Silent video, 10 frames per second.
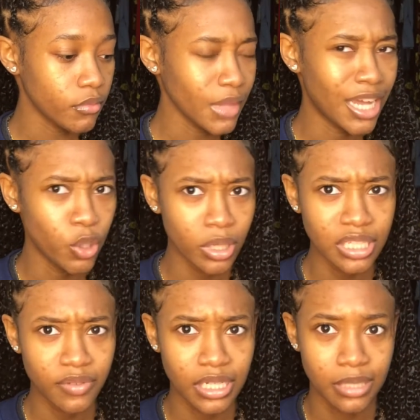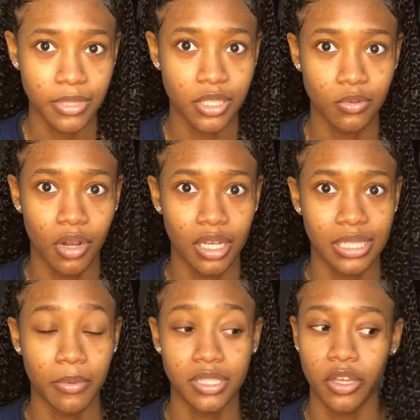I don't want this video to be too long, so
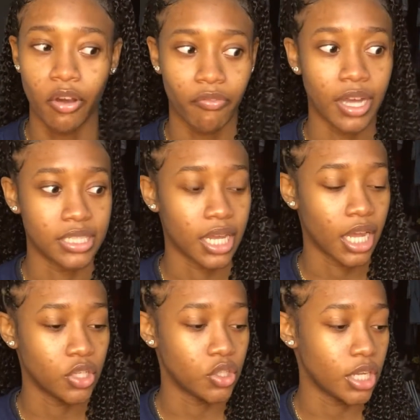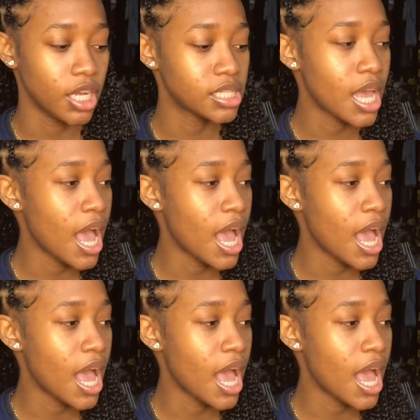I'm going to see how fast I can do this.